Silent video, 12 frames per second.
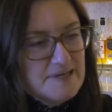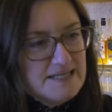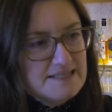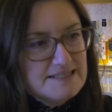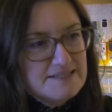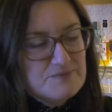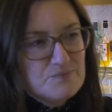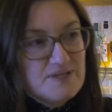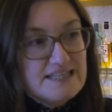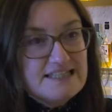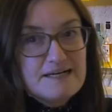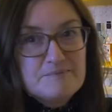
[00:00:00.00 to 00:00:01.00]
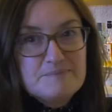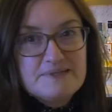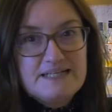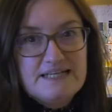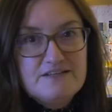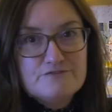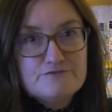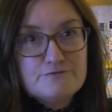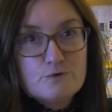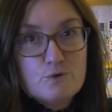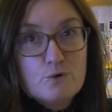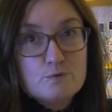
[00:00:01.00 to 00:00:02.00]
been with the company
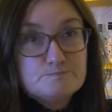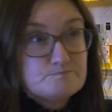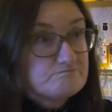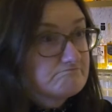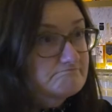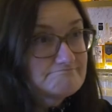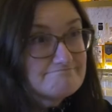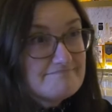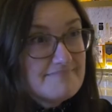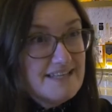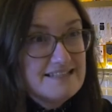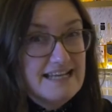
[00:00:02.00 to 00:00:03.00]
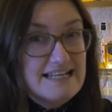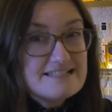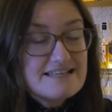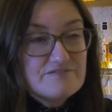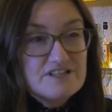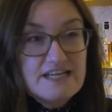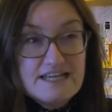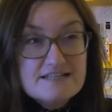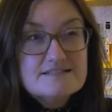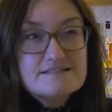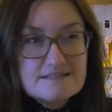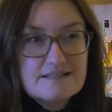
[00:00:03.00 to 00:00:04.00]
for nearly 7
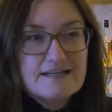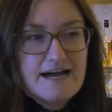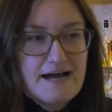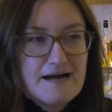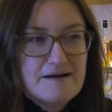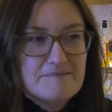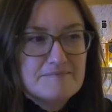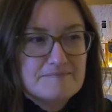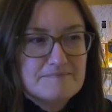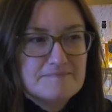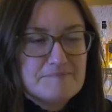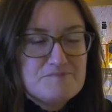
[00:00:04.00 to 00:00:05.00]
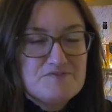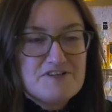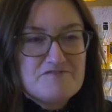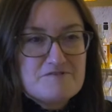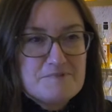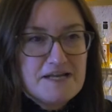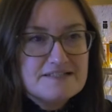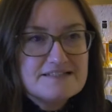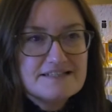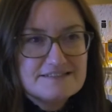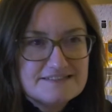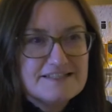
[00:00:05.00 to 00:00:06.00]
years, moved up from
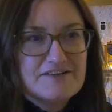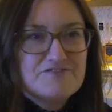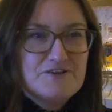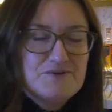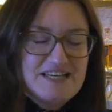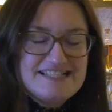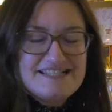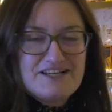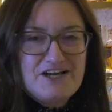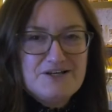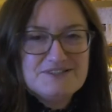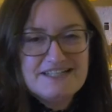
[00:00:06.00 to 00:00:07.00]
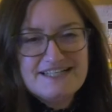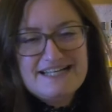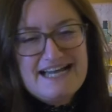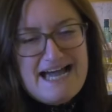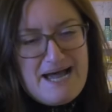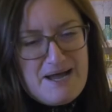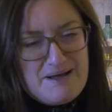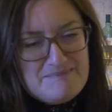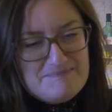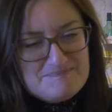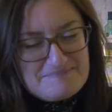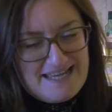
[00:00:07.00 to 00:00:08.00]
London a few years ago,
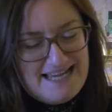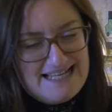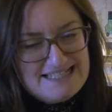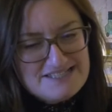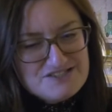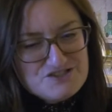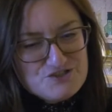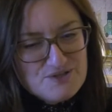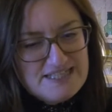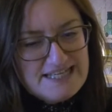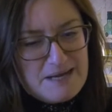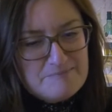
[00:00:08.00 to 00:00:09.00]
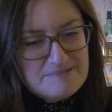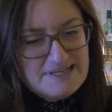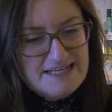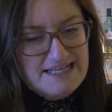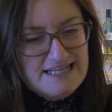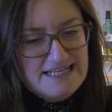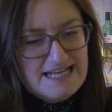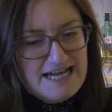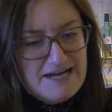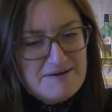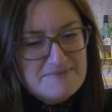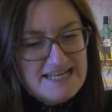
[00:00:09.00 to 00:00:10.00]
and joined the company
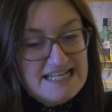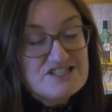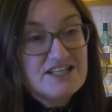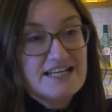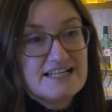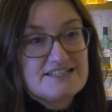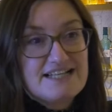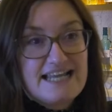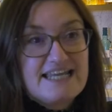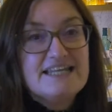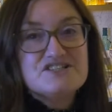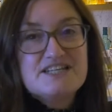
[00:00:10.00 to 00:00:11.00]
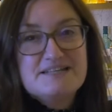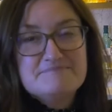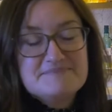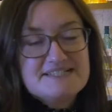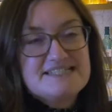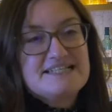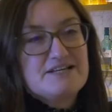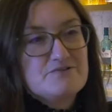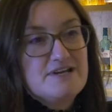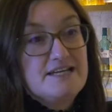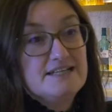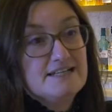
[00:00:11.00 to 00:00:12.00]
initially at Glenkinchie
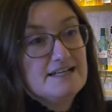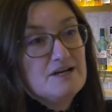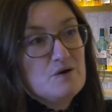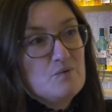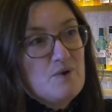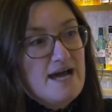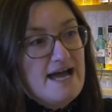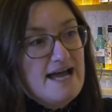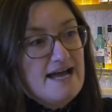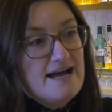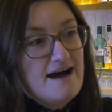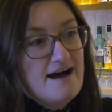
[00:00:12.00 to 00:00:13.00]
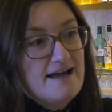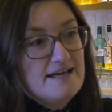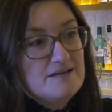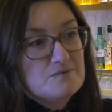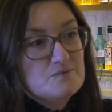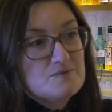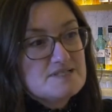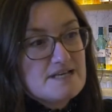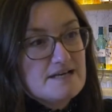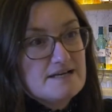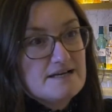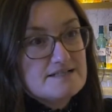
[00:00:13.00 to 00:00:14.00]
Distillery, where I was
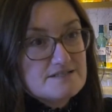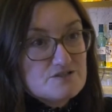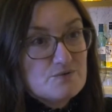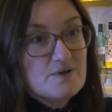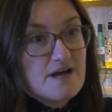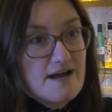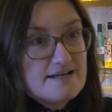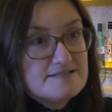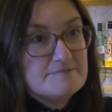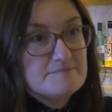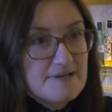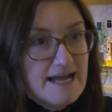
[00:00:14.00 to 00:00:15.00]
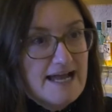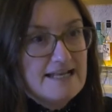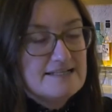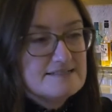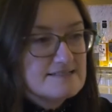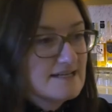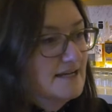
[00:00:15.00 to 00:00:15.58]
as a tour guide. And